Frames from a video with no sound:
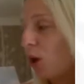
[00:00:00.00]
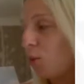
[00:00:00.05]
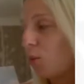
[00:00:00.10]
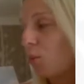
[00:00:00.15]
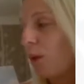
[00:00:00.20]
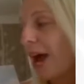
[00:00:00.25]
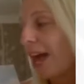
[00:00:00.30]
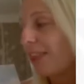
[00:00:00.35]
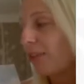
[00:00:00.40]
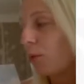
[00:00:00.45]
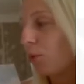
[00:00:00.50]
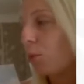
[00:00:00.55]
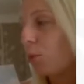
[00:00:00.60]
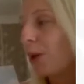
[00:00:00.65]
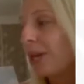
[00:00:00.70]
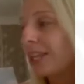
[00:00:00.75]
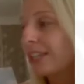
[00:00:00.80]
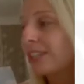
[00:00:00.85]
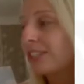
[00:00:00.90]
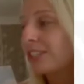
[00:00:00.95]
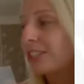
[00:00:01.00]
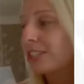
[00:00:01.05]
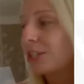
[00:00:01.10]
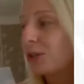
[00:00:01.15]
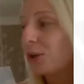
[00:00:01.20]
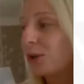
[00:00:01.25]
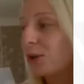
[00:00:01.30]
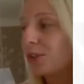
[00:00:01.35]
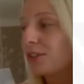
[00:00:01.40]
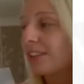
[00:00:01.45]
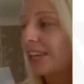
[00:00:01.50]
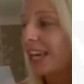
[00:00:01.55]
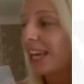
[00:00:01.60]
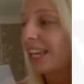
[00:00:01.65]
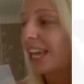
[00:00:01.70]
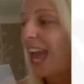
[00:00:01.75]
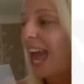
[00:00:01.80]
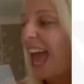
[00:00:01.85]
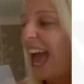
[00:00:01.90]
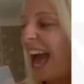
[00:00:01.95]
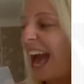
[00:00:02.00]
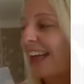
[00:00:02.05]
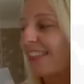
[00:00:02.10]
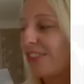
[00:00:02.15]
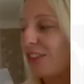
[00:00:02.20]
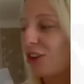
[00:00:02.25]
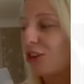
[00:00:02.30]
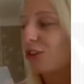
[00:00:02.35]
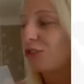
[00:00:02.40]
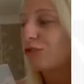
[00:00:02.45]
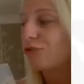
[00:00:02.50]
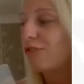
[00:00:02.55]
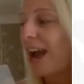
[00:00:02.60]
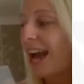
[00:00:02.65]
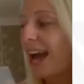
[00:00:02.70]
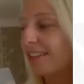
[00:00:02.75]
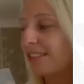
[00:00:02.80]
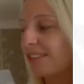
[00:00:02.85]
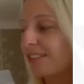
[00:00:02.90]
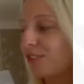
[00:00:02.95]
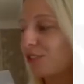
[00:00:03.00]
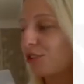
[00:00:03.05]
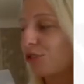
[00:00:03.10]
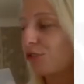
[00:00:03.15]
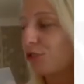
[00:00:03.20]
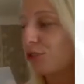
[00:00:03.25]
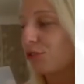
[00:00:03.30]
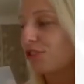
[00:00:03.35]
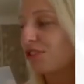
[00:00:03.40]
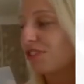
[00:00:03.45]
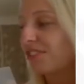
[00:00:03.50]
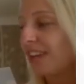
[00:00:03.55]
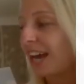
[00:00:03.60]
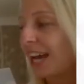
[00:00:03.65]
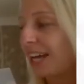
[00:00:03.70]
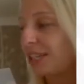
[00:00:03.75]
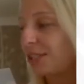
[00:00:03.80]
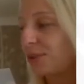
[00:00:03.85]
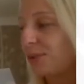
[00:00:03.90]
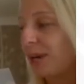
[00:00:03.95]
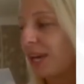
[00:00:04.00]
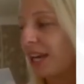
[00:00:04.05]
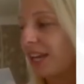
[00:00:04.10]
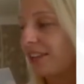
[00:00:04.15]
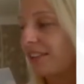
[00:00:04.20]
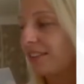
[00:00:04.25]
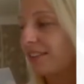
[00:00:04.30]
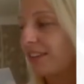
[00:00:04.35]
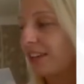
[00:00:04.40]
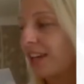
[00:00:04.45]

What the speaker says: where the wind cut in and the grass grew sideways.